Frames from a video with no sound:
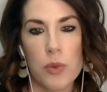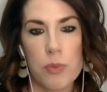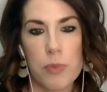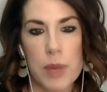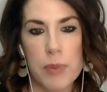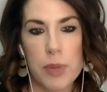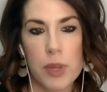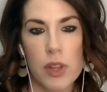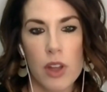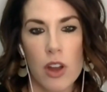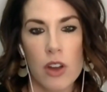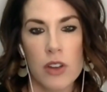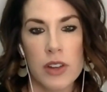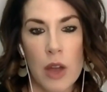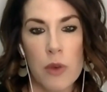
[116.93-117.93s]
people
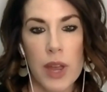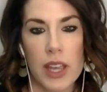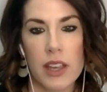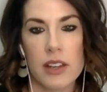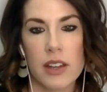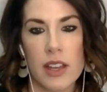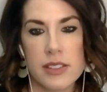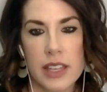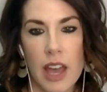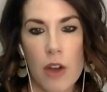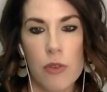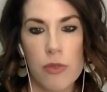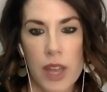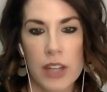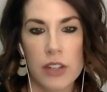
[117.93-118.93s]
are now recognizing
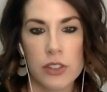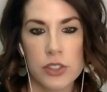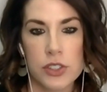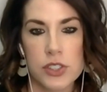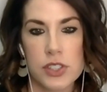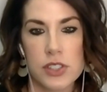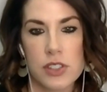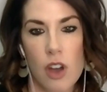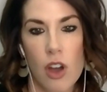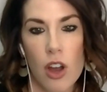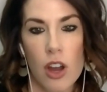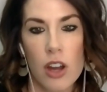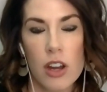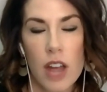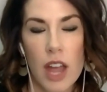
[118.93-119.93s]
how vital nurses
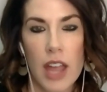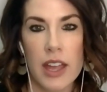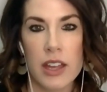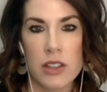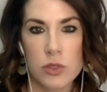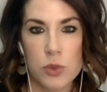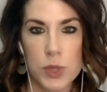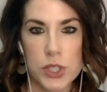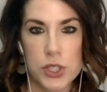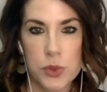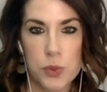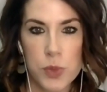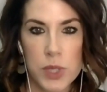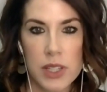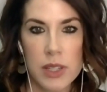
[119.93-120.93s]
are, and we should
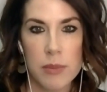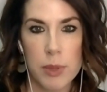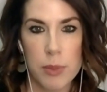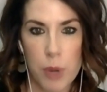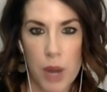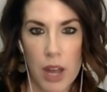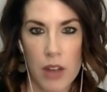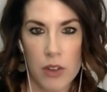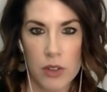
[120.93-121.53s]
really be proud